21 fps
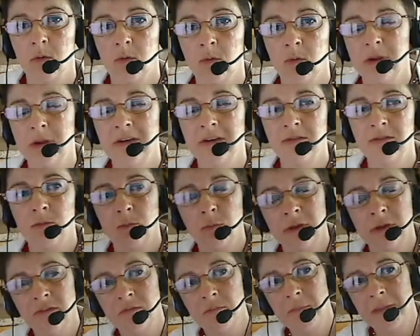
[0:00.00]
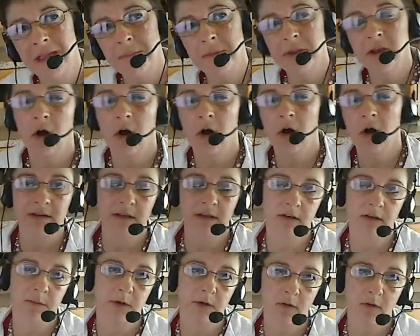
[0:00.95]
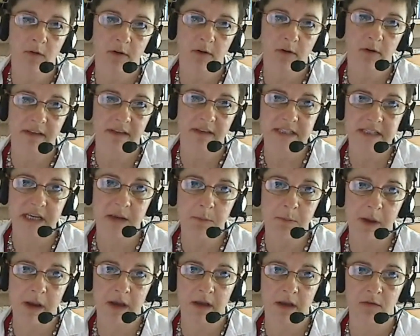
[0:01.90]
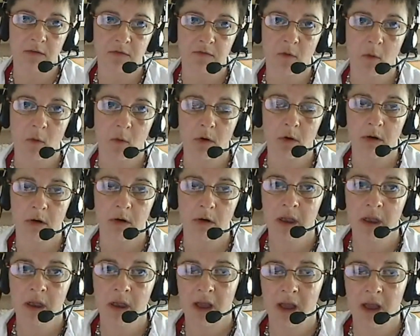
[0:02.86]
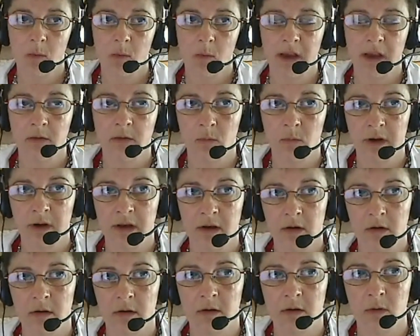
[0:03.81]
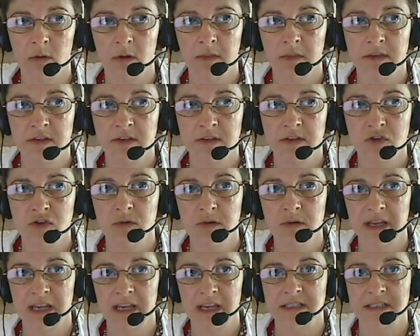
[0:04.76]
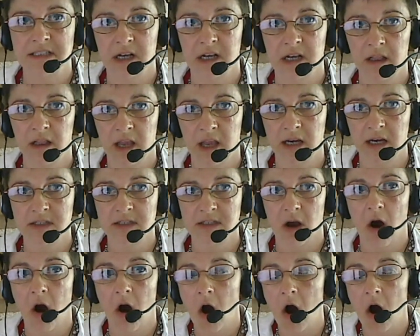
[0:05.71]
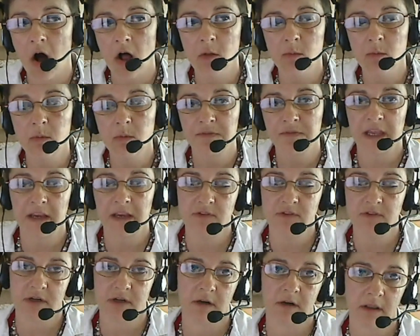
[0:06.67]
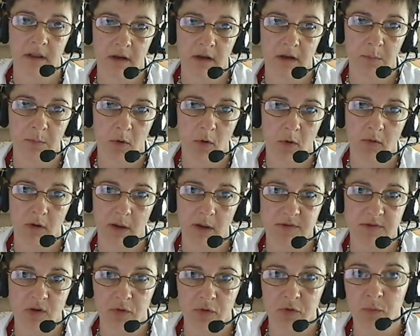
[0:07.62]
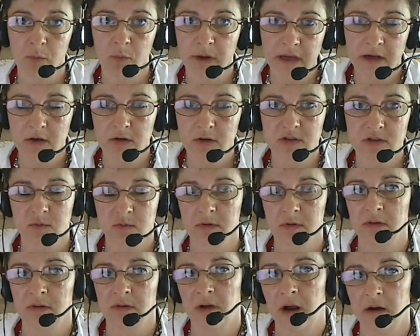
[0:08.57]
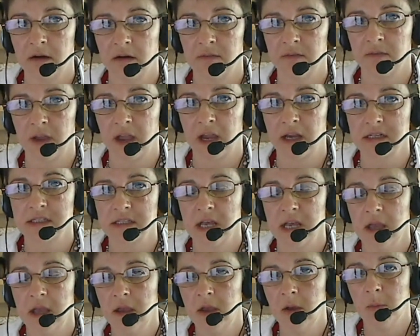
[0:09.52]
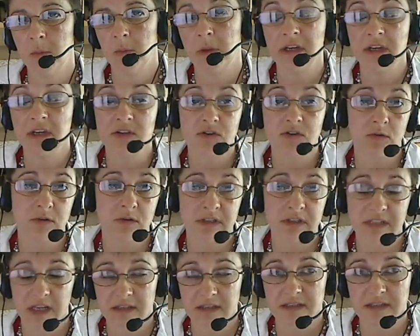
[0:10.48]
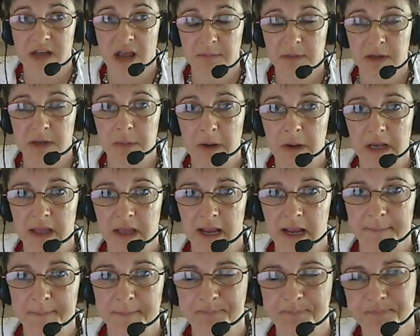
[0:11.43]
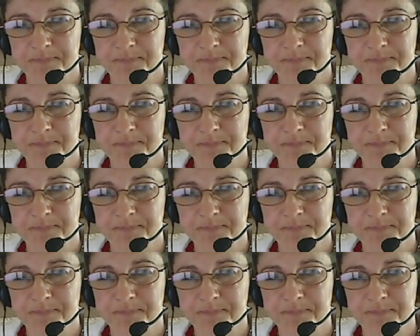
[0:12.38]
We've maybe gone a little bit over on the deep end for when the student has to collect all what they've done in their program. So 3 years worth of artifacts. Many students get stymied by that.